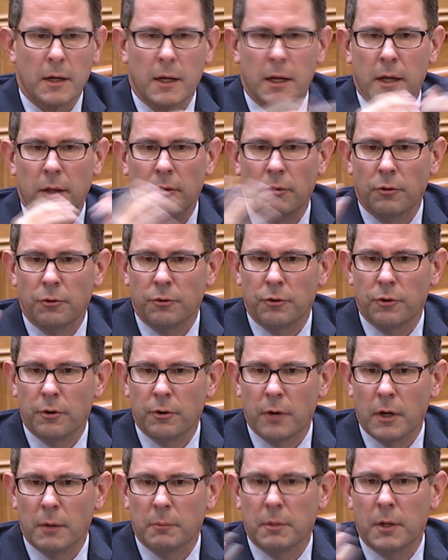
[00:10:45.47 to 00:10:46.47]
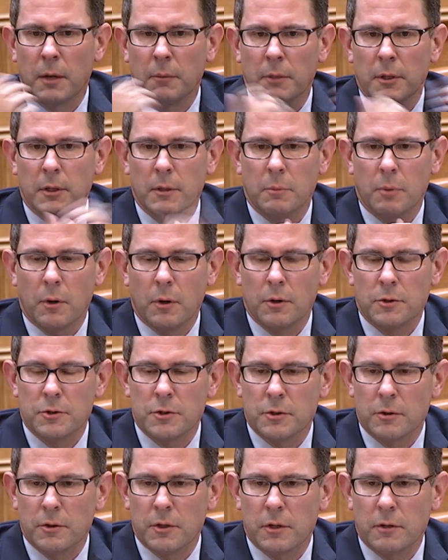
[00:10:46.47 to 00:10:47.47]
handled your upcoming
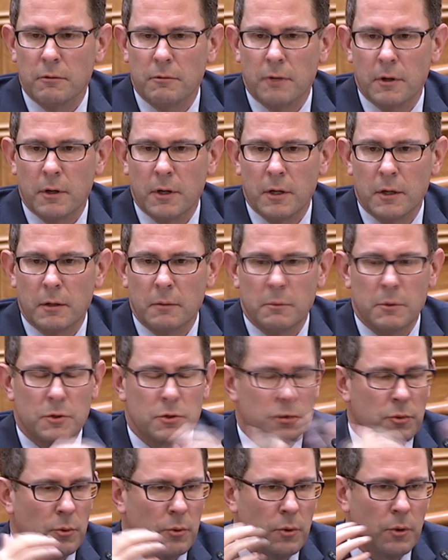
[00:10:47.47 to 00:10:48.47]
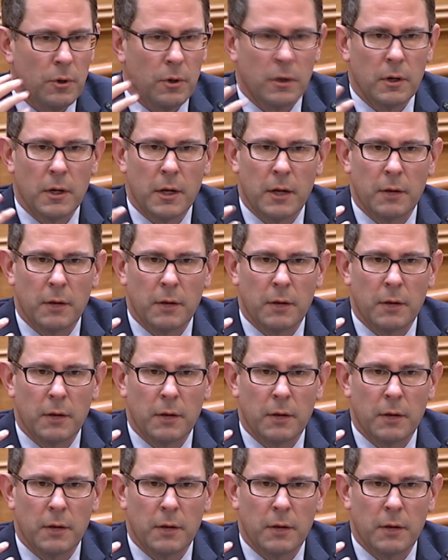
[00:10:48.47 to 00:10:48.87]
departure in the very mature